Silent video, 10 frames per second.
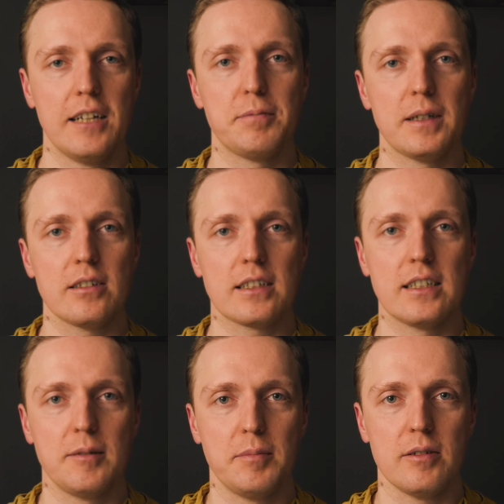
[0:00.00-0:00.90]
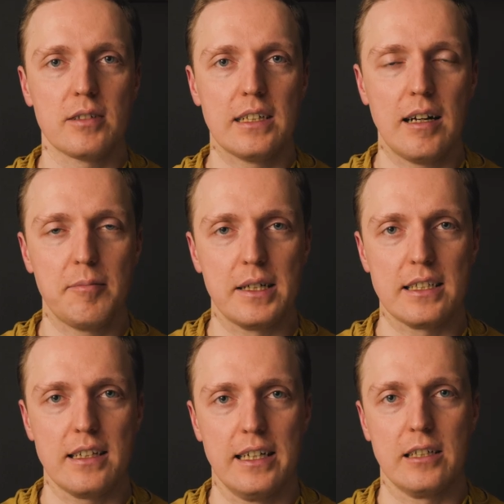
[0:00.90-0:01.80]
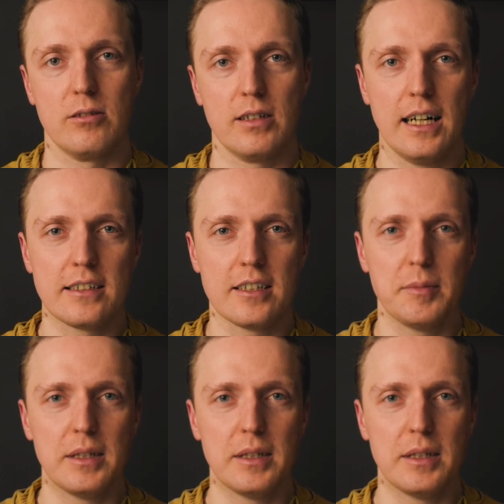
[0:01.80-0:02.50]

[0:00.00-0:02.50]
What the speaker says: If we're talking about numbers like 200